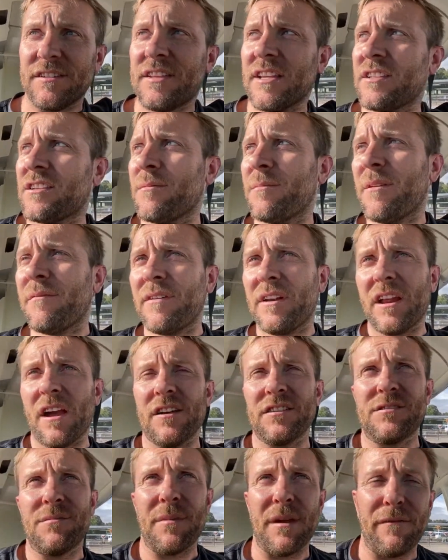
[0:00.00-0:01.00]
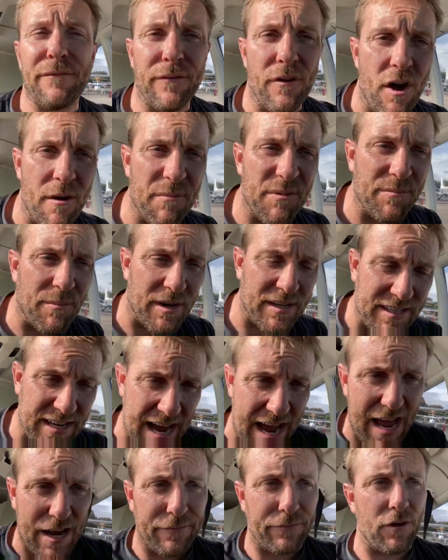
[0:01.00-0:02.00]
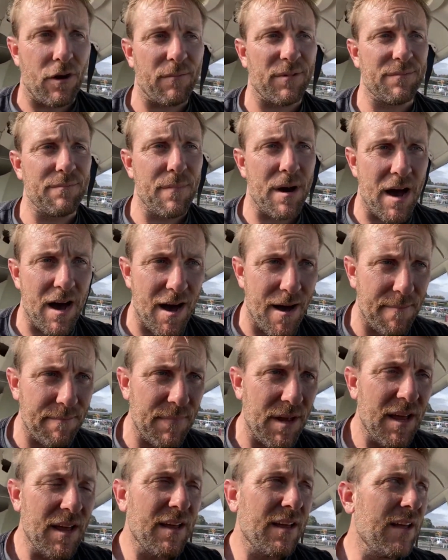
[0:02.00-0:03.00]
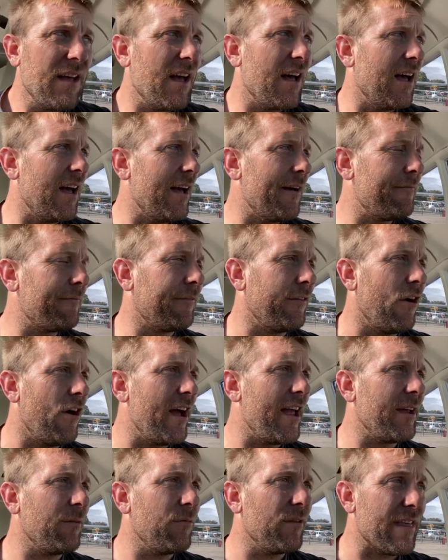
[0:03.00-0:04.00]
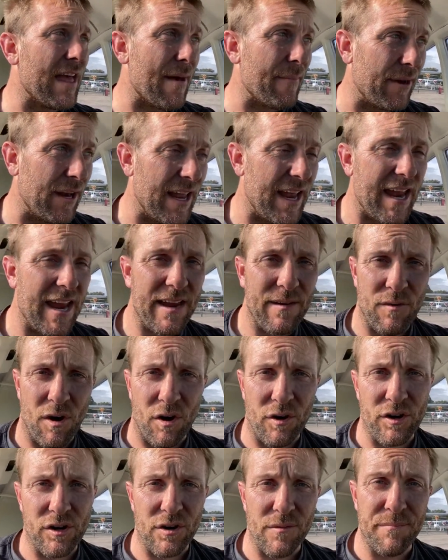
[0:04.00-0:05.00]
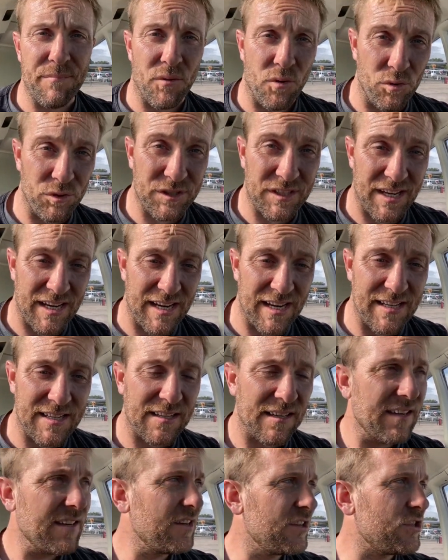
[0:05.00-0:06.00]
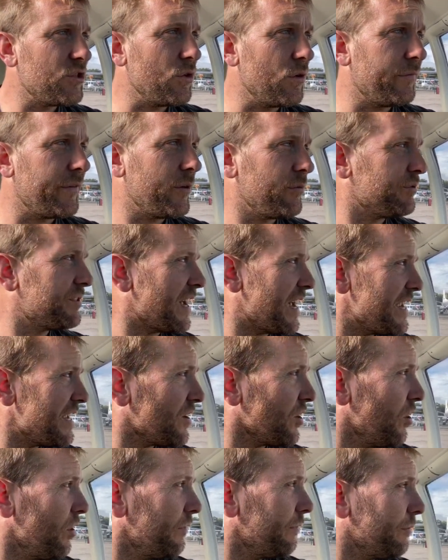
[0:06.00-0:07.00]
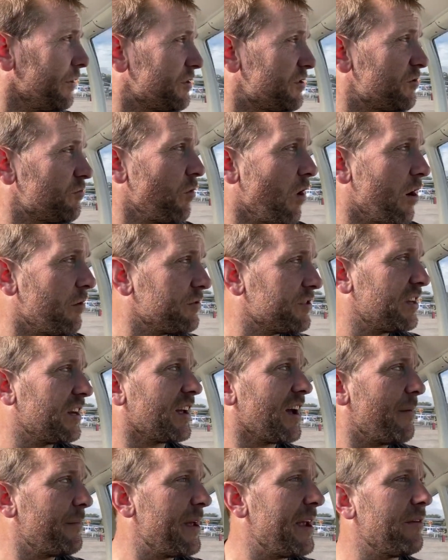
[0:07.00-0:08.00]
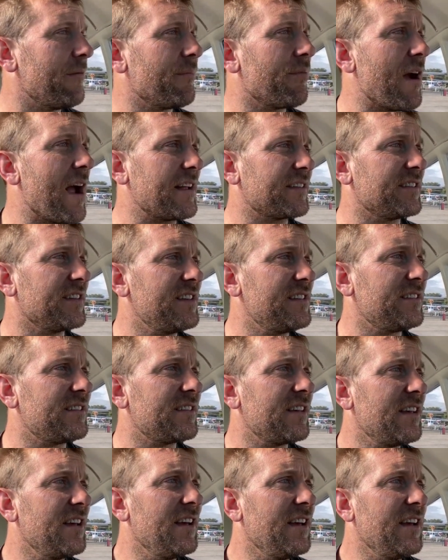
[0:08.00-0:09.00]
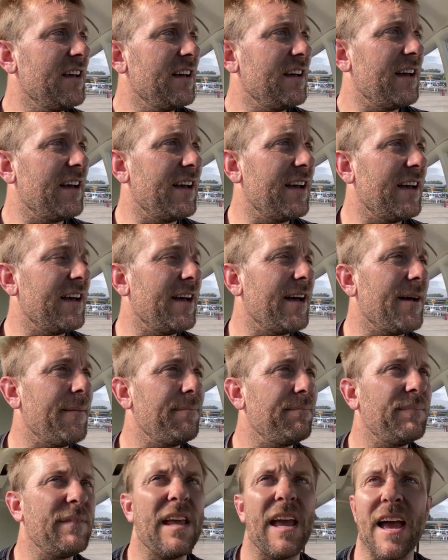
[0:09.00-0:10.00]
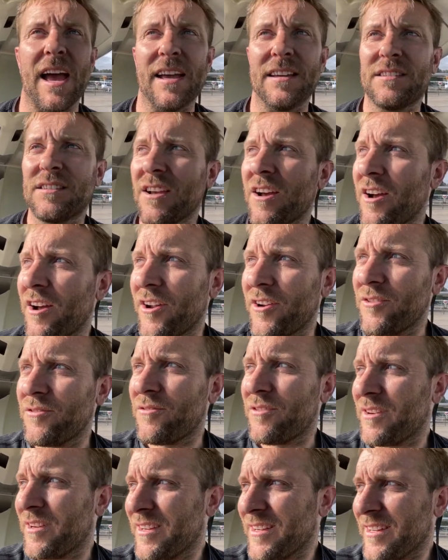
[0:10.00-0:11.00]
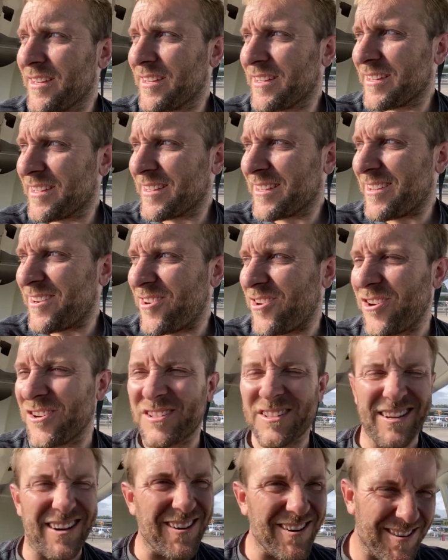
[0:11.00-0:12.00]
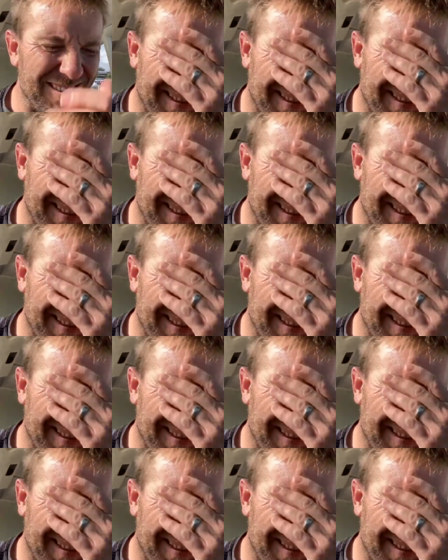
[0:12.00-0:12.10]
There's going to be videos of me flying with my dad, flying with Mum, flying with Emily on an aborted short field takeoff, which is what I was going to come here and practice. Yeah, so I'm